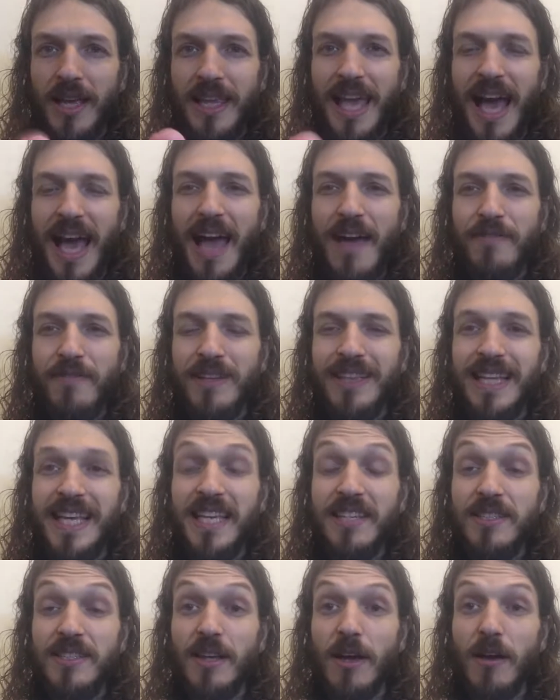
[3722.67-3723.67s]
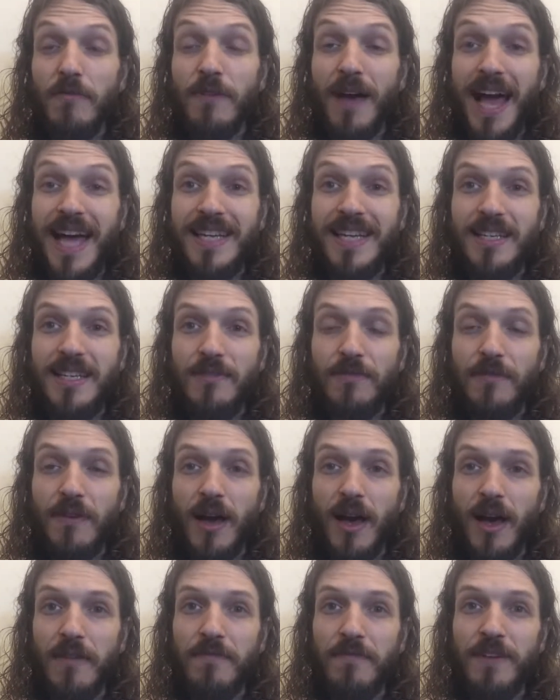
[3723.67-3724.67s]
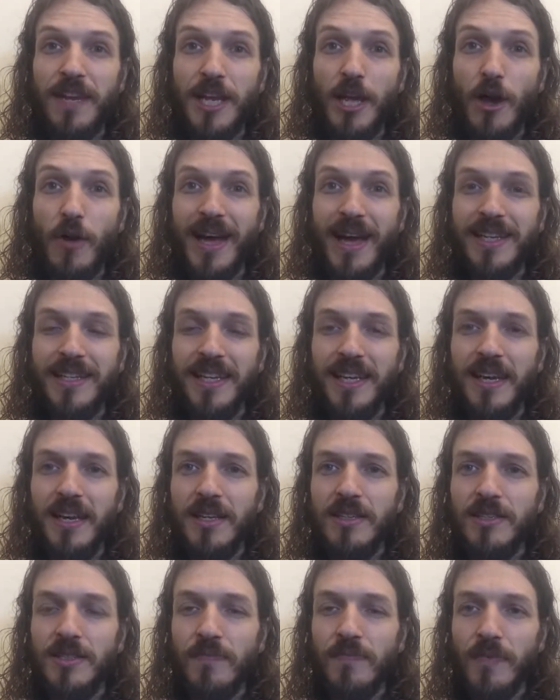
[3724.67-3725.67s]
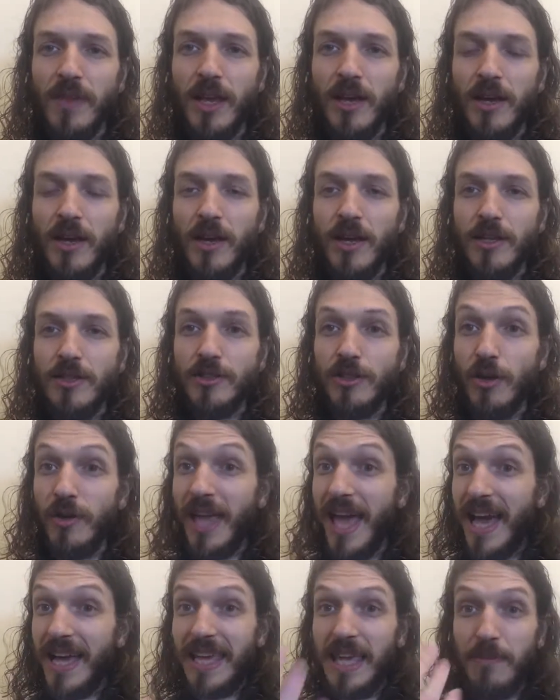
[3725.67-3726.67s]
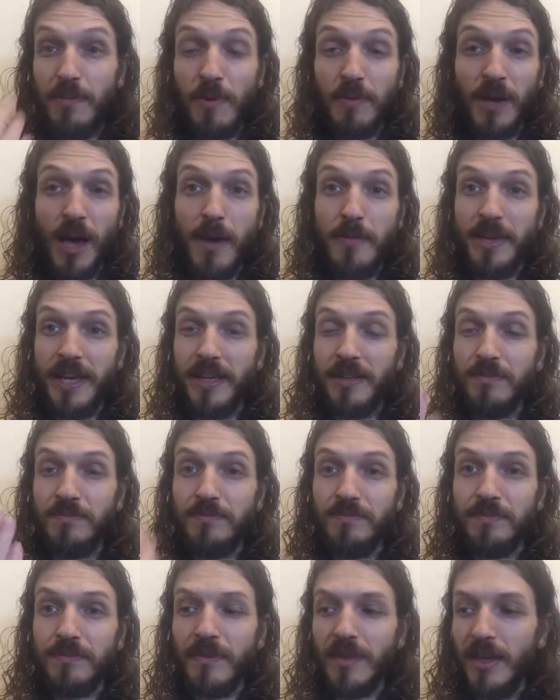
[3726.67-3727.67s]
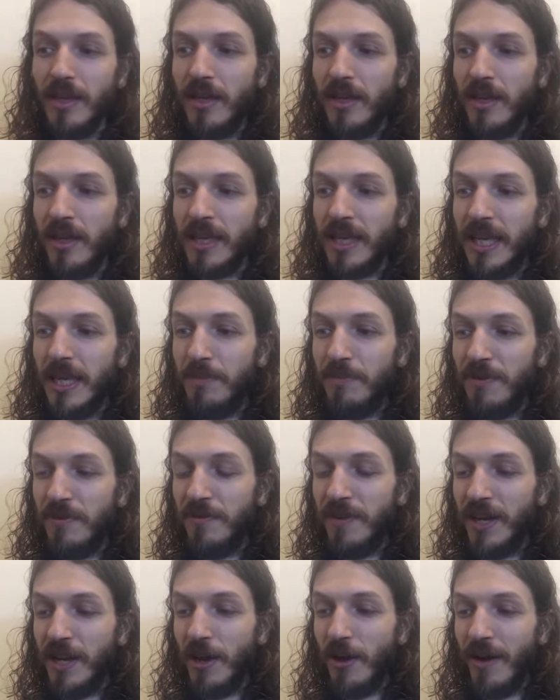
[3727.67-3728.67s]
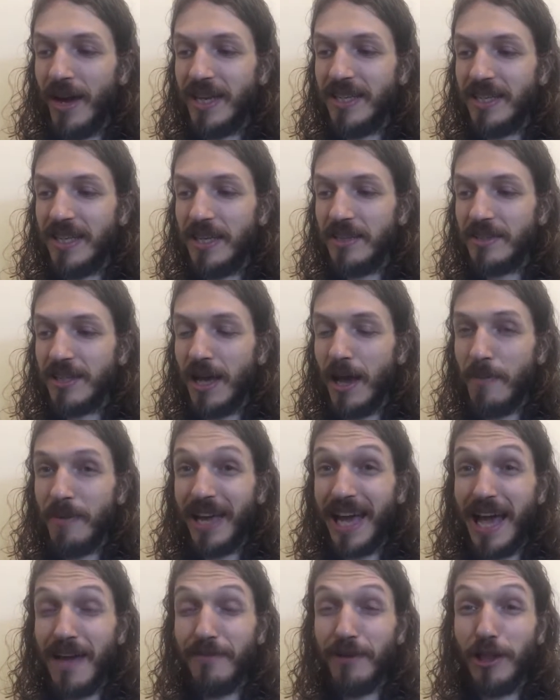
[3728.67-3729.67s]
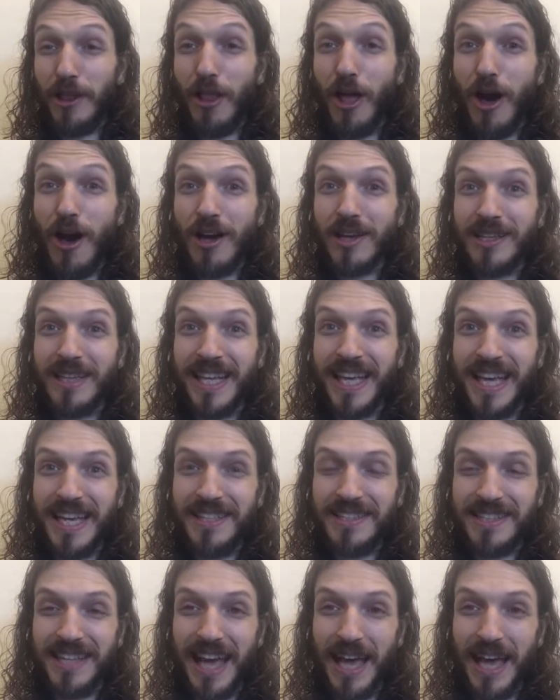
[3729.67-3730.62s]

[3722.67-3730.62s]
Yeah, I have a list of video ideas. So yeah, keep them coming. Keep the video ideas coming. I have a long list.